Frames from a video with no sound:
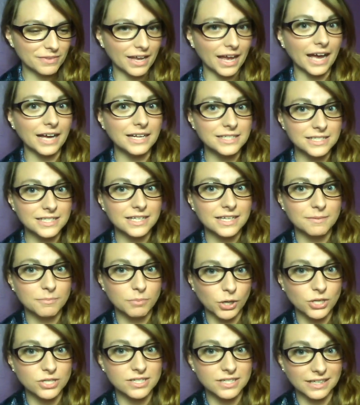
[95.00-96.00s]
I didn't
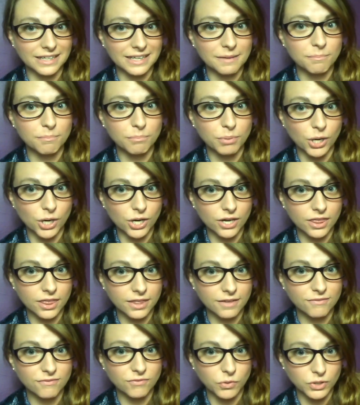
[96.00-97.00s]
personally
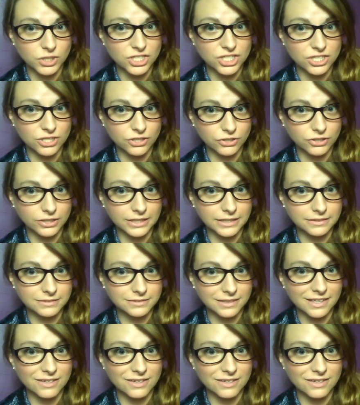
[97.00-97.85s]
birth 4 children